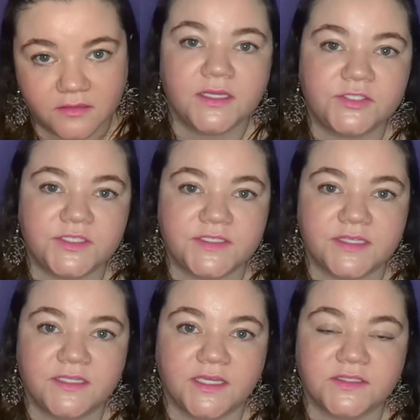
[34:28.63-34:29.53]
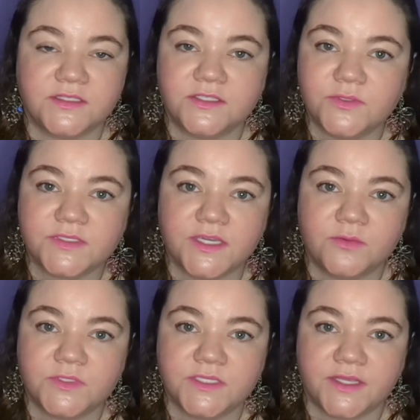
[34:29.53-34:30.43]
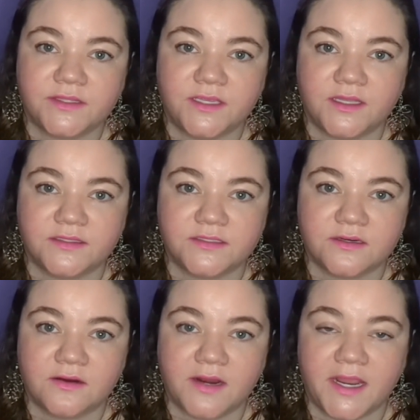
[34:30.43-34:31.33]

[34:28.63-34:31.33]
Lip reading: She said that suicide was not the answer